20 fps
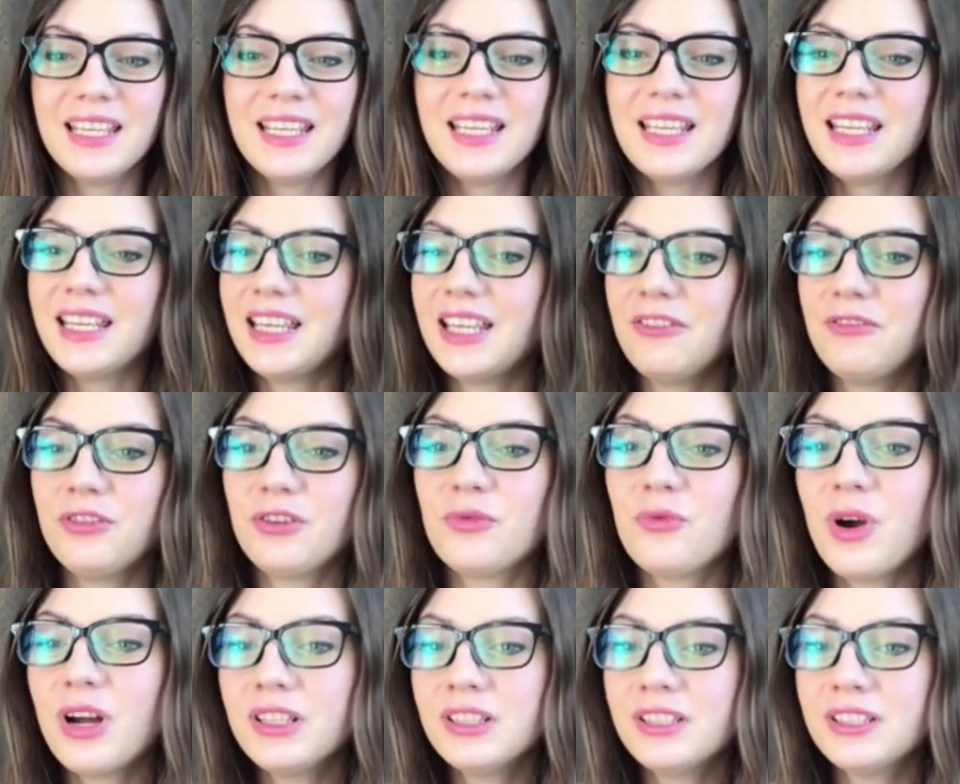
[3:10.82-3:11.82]
If you
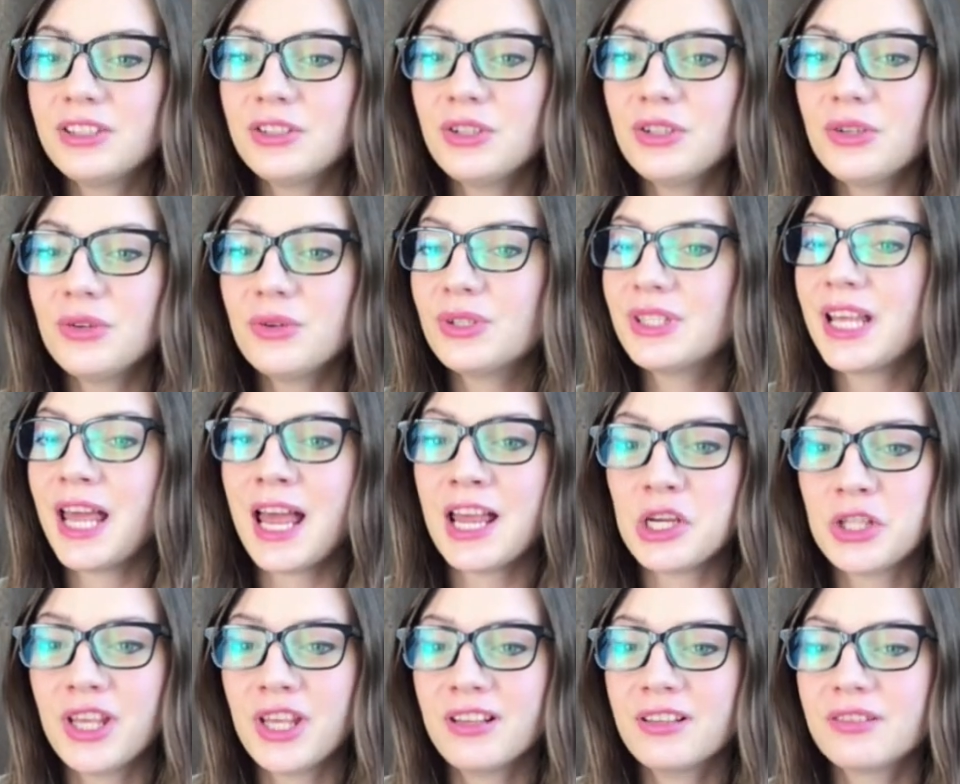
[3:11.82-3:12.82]
want to use
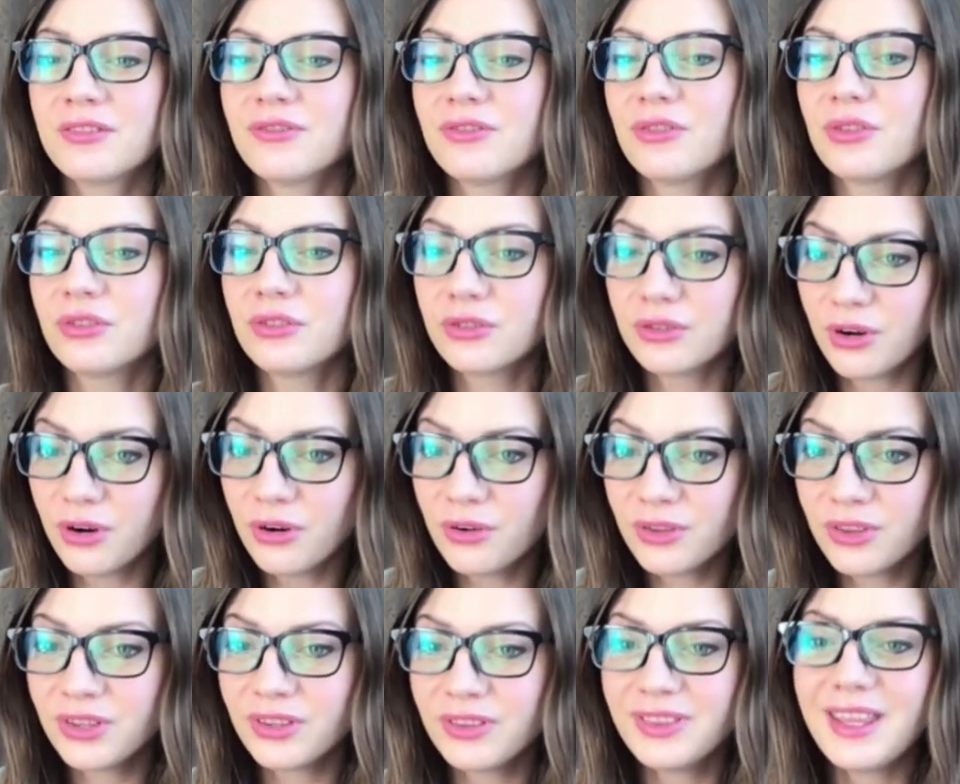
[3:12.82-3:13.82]
hashtags for
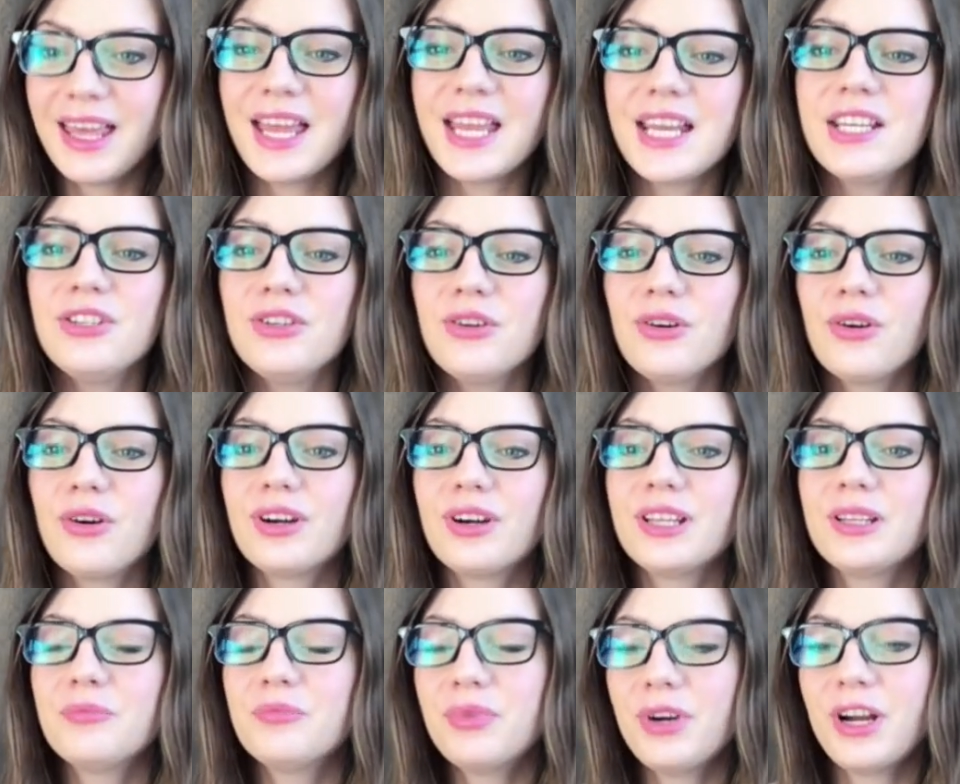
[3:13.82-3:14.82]
growth, then your
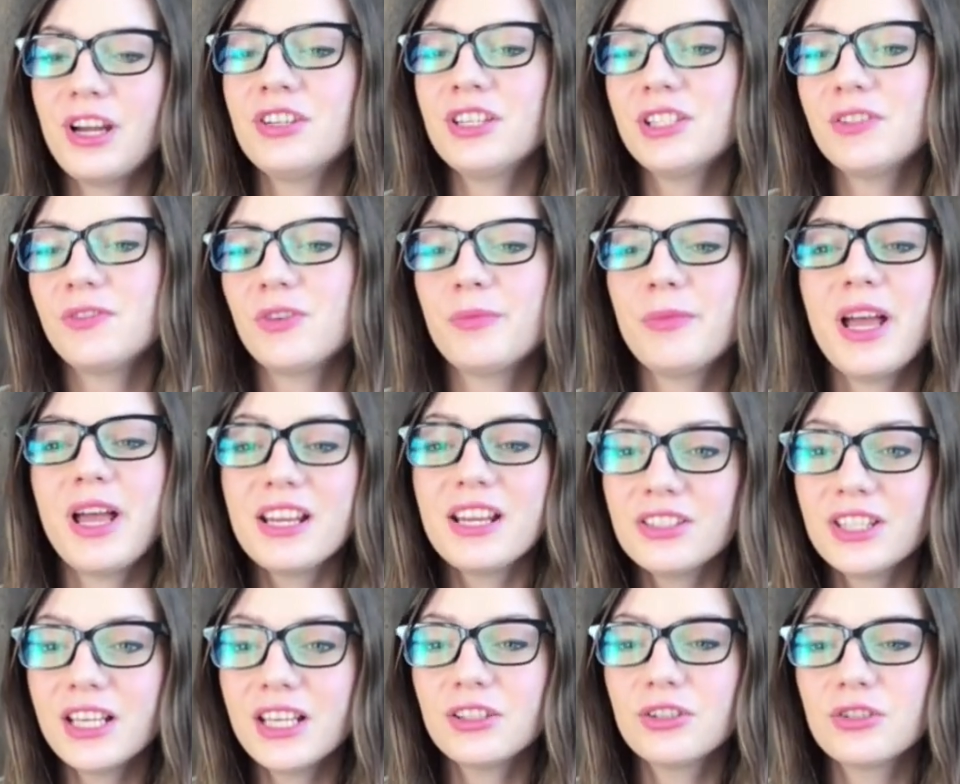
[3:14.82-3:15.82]
impressions from
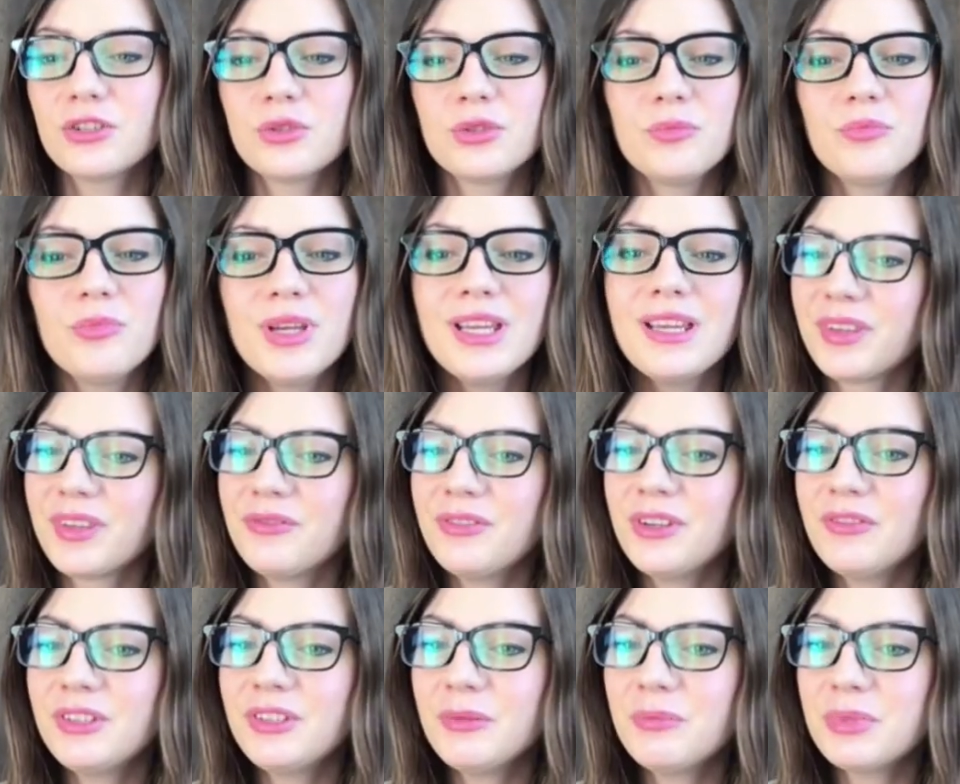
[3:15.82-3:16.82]
hashtags should be
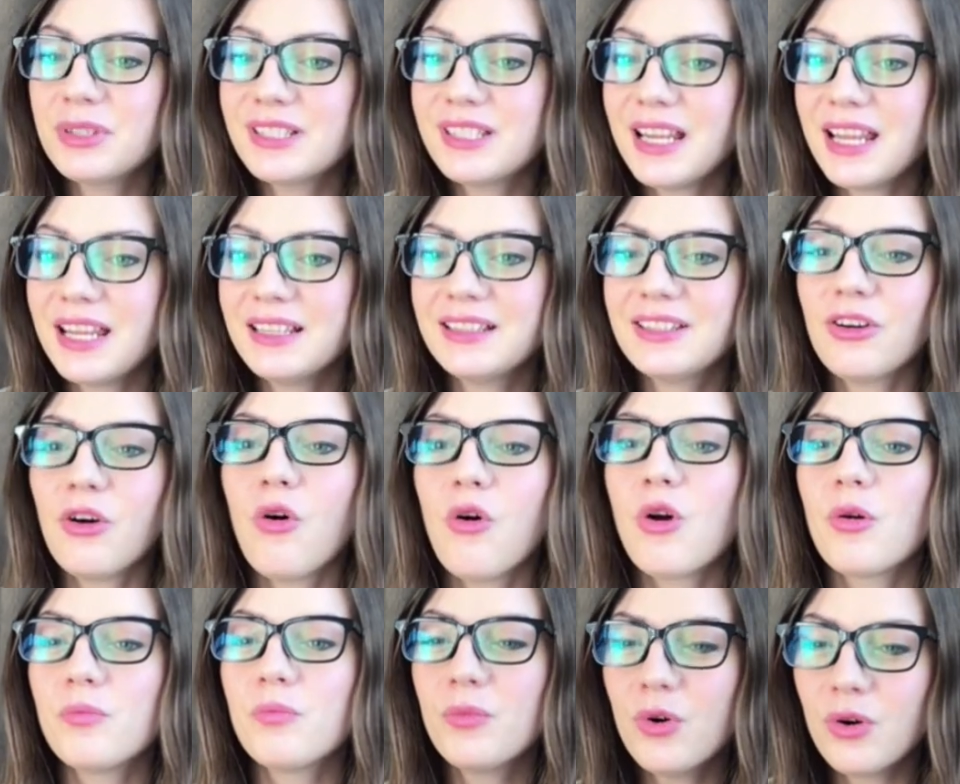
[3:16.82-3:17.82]
50% or
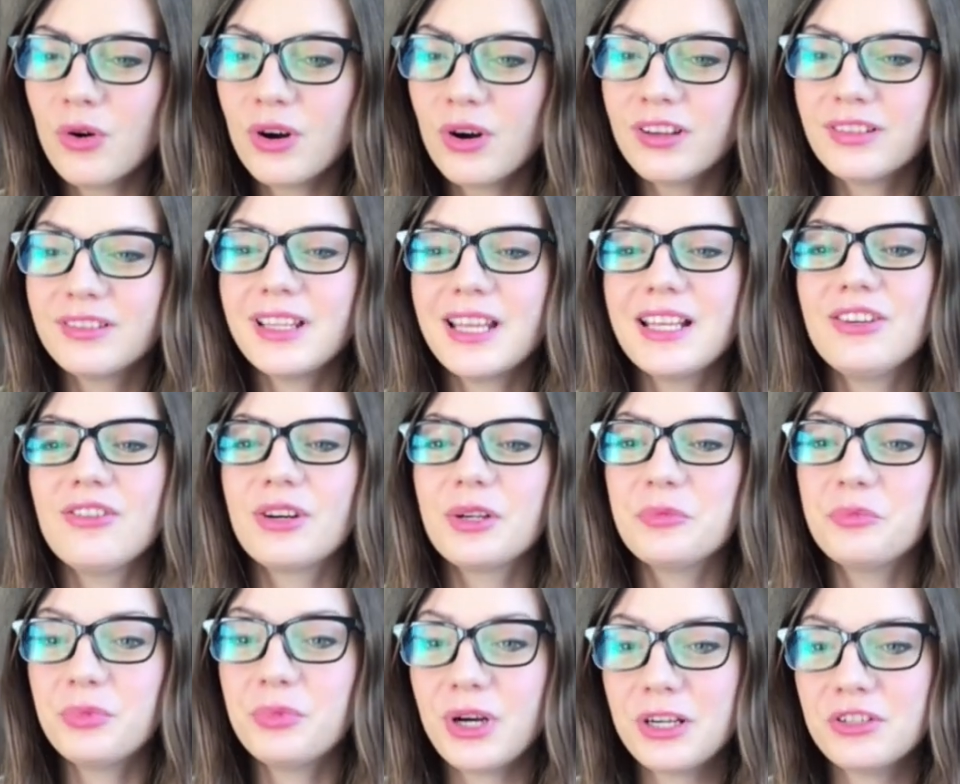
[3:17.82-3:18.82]
more than your
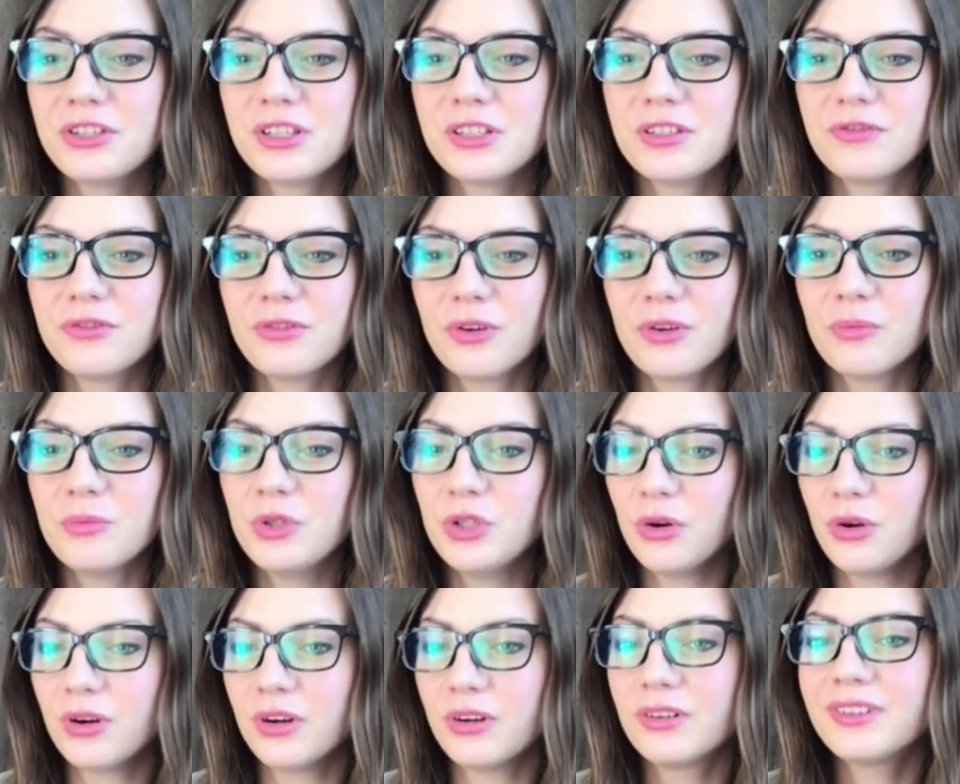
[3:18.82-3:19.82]
impressions from
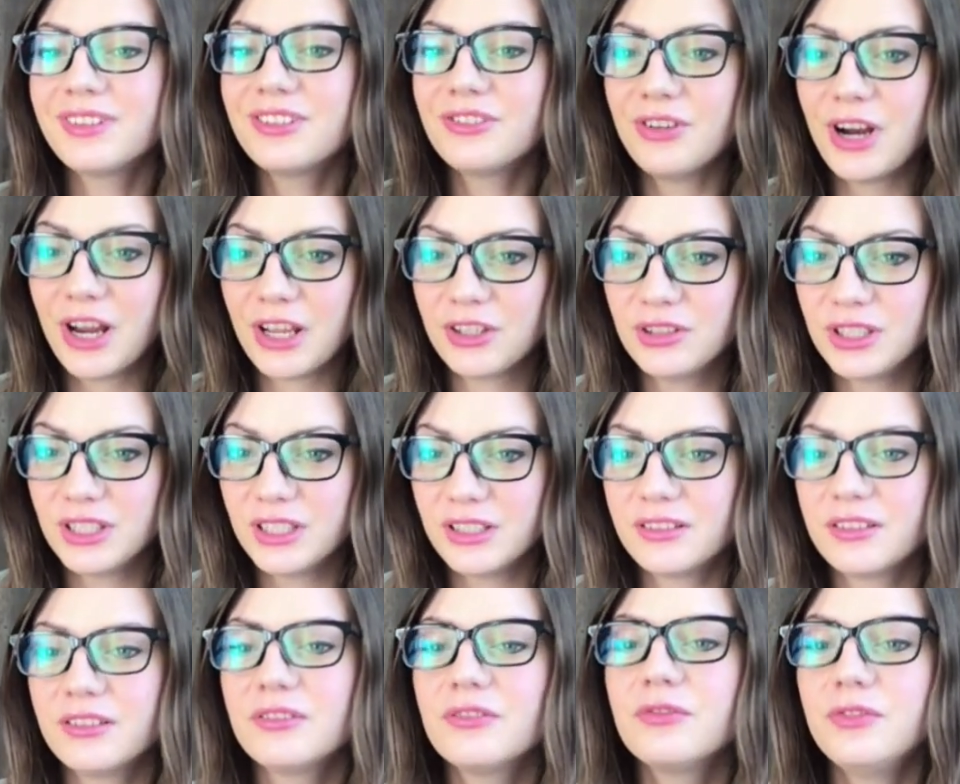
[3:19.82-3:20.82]
your
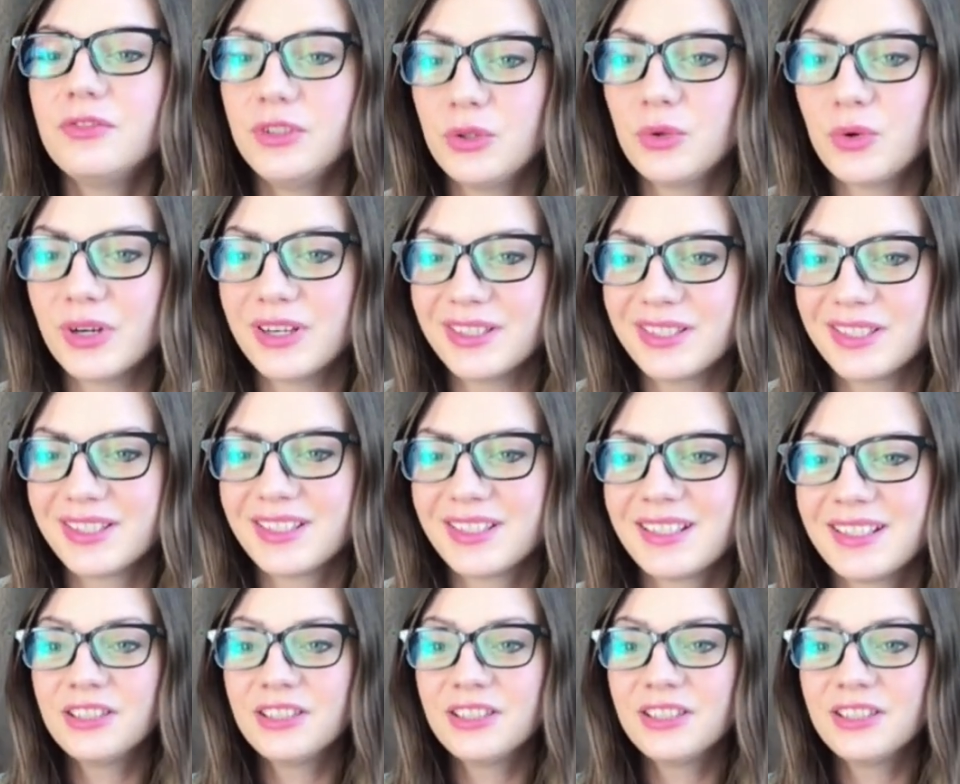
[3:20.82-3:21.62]
regular viewers.